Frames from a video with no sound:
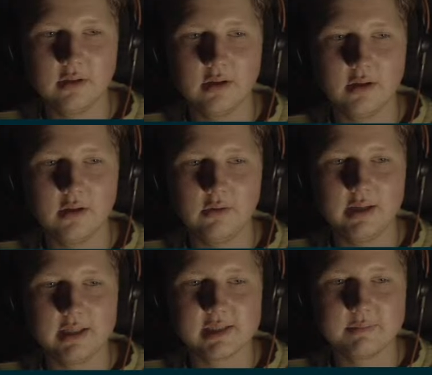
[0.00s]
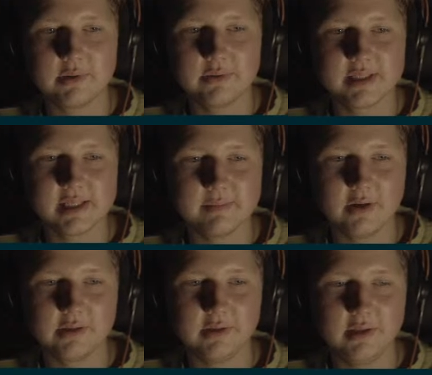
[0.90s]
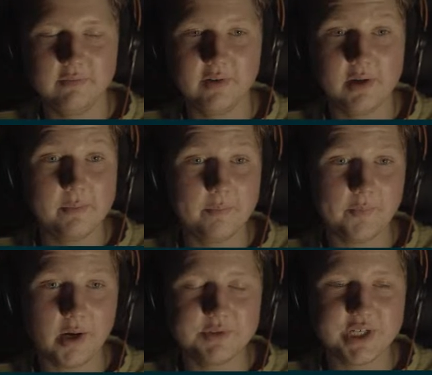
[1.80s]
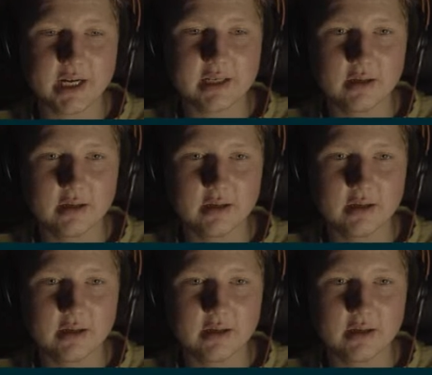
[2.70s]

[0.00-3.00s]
OS process model info object.